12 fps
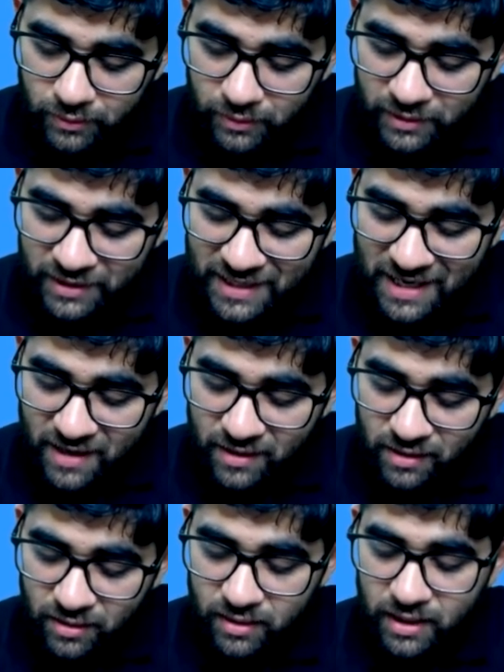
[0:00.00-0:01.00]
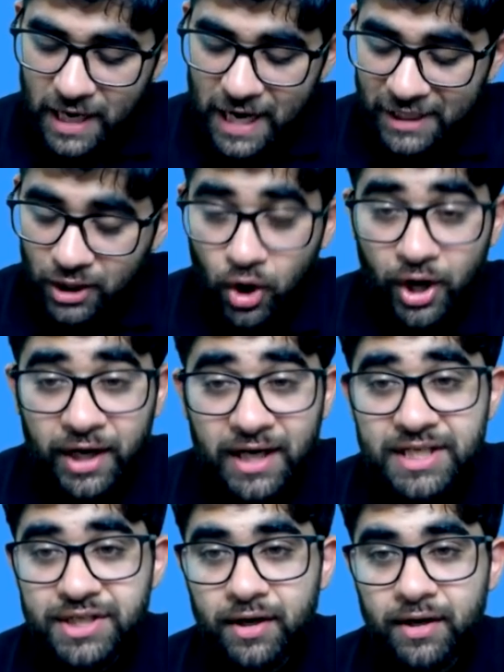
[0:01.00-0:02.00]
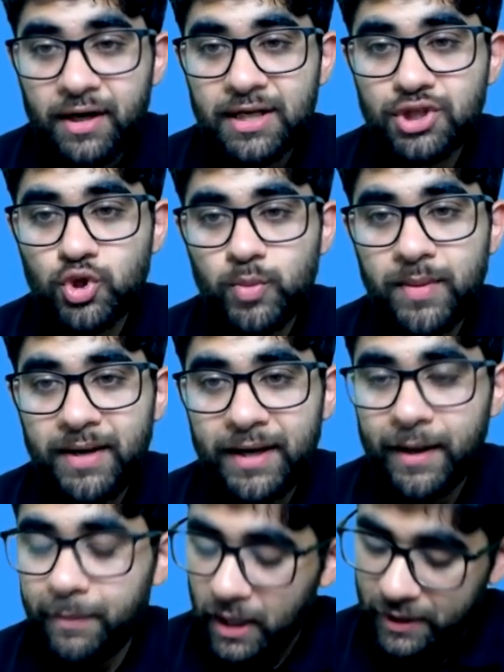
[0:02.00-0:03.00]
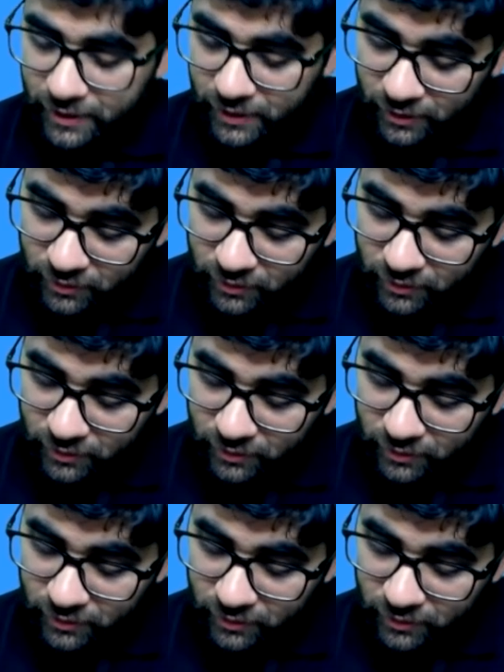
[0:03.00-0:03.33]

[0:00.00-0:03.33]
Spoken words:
then Attorney General is to be made a party,